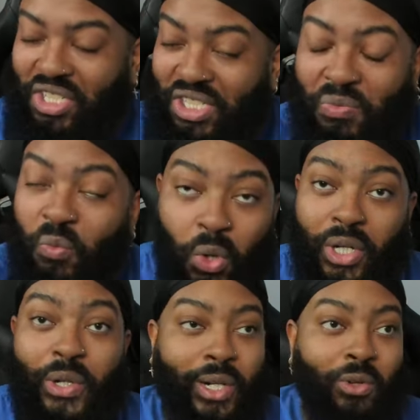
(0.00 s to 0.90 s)

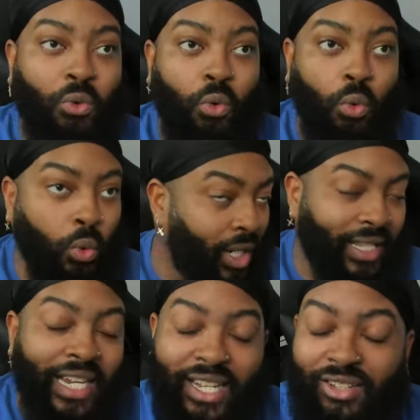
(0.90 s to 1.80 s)
wondering what
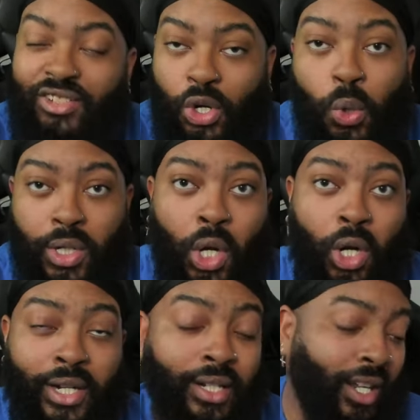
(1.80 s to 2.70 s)
the hell is going
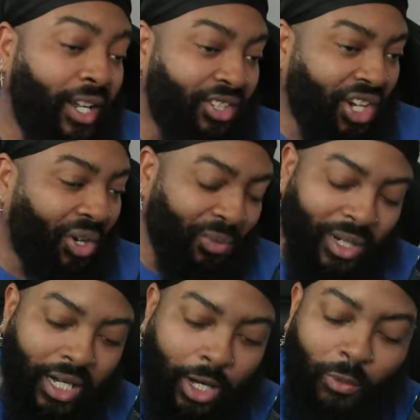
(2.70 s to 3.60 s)
on. So
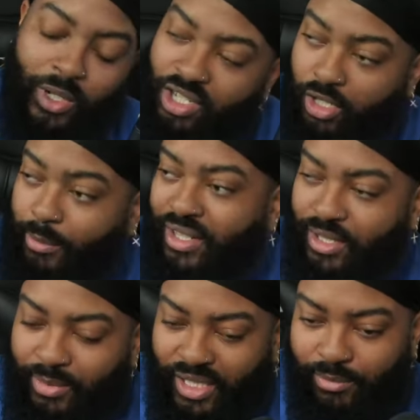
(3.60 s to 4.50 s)
I want to talk about
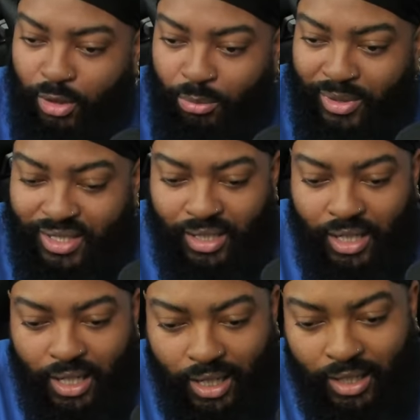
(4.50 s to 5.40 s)
some of these moments.
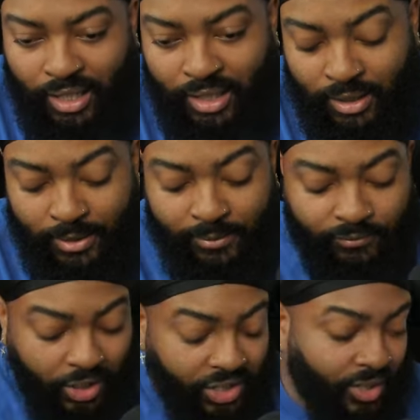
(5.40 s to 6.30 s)

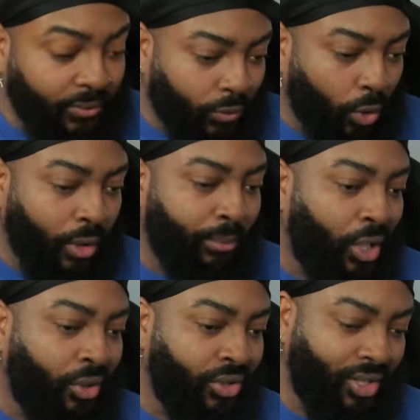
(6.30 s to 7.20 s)
First and
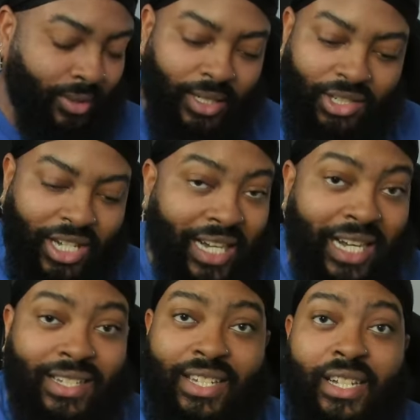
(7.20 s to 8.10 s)
foremost, shout
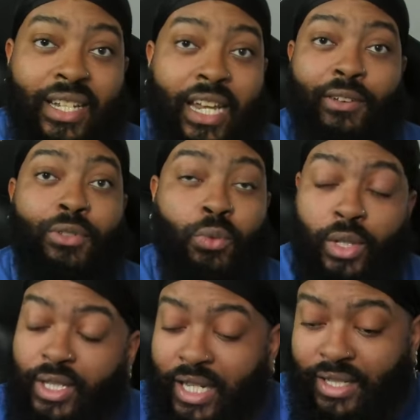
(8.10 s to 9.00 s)
out to
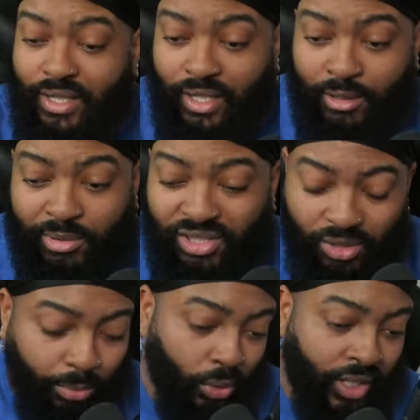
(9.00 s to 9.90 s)
everyone that's been
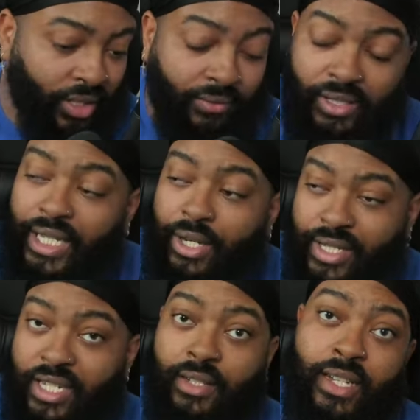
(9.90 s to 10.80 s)
supporting the videos
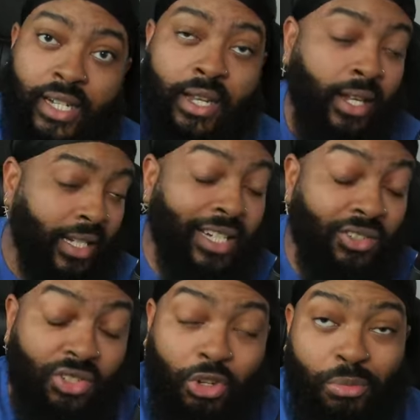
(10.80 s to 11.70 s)
as of late. Thank you
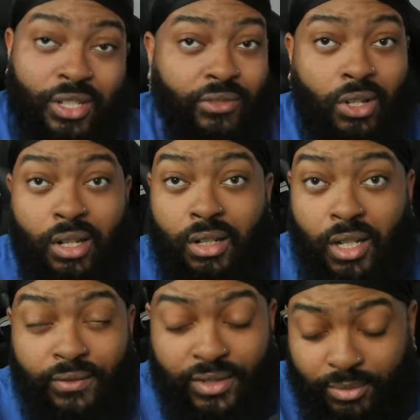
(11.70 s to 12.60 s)
so much for all the
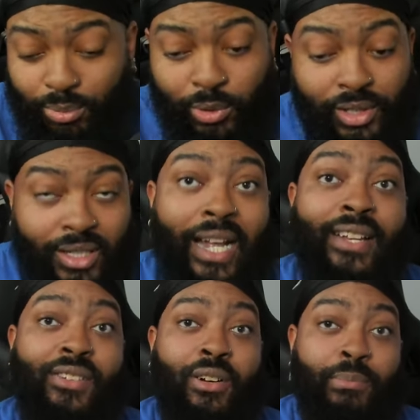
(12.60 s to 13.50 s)
love and support. You
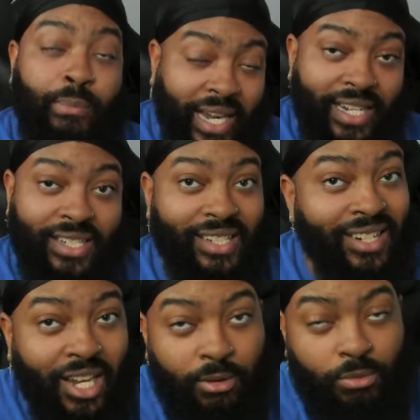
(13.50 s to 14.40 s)
guys are amazing.
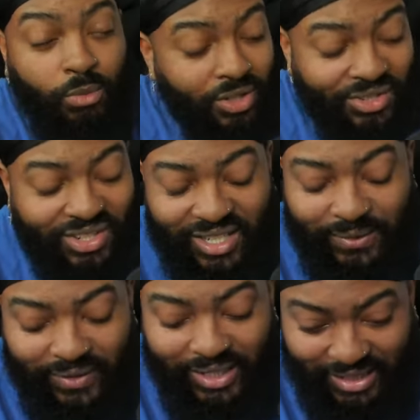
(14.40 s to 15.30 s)
Road to
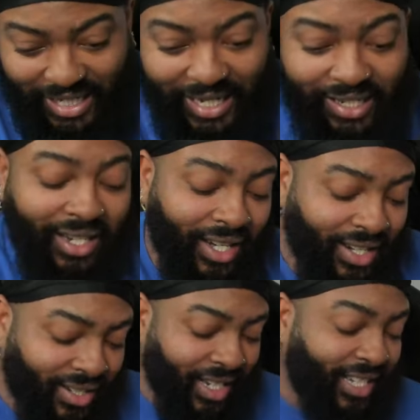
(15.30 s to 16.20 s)
150K.
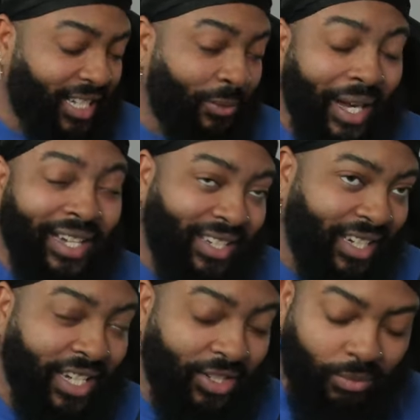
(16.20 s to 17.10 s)
So let's get right into
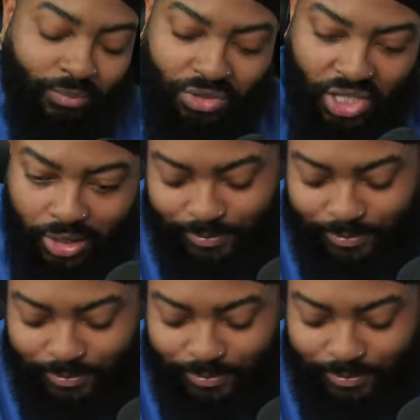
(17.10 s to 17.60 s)
this one. So